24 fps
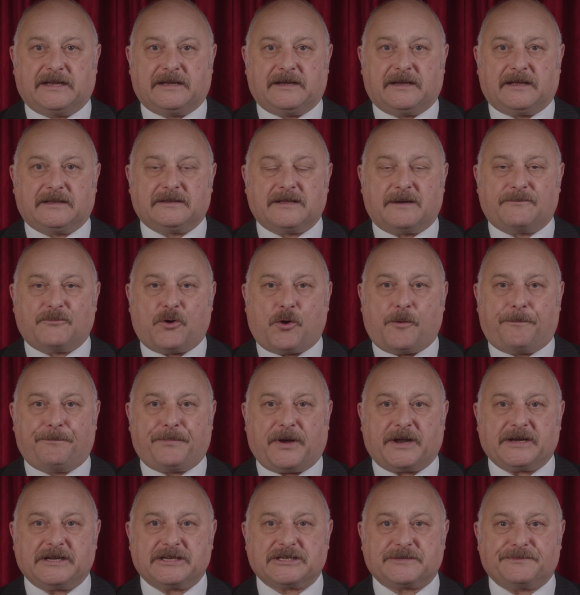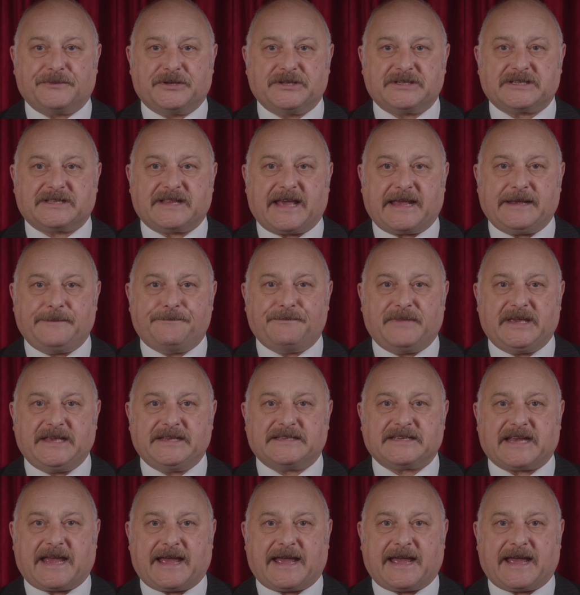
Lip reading: and the more punishments they mete